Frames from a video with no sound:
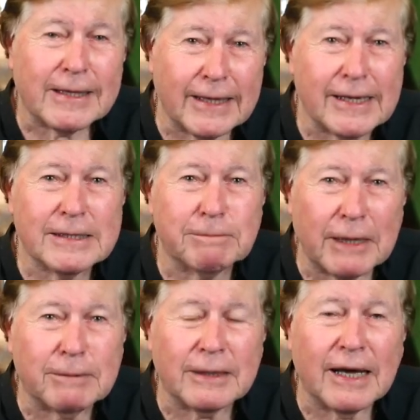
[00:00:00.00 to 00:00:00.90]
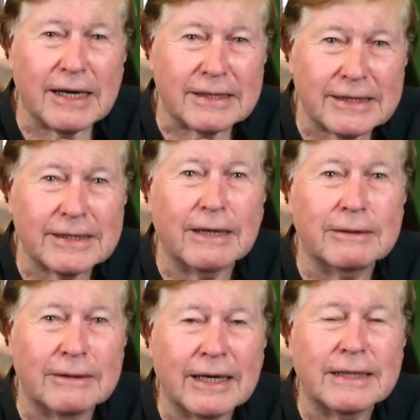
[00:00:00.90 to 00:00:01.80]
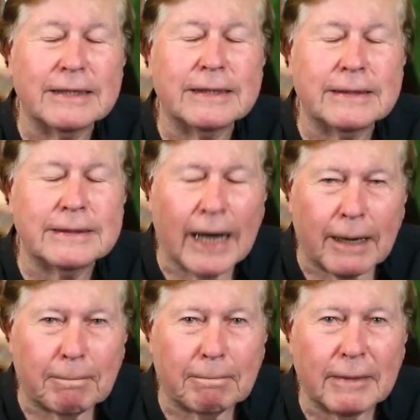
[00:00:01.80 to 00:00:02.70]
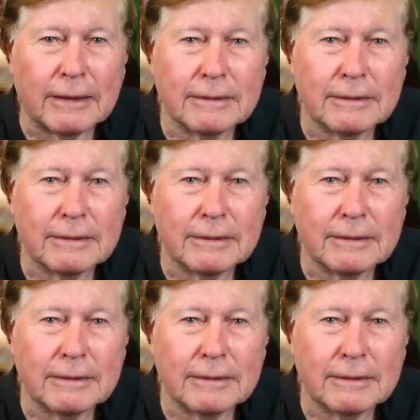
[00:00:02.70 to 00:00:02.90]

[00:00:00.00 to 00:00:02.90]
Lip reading: These people are so dumb.